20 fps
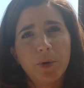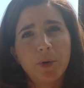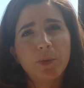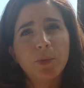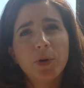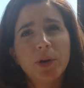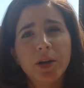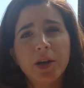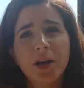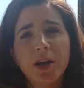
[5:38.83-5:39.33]

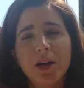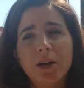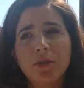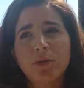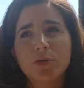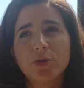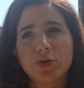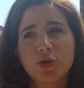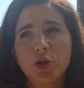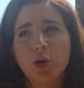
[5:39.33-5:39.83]
But really,
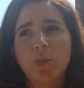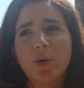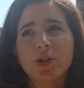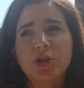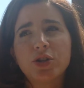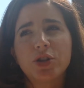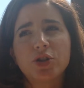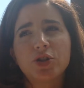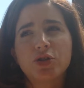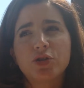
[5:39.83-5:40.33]
there's so
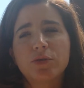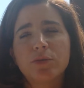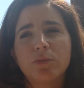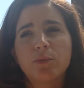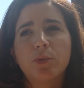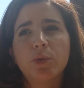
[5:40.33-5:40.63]
much that's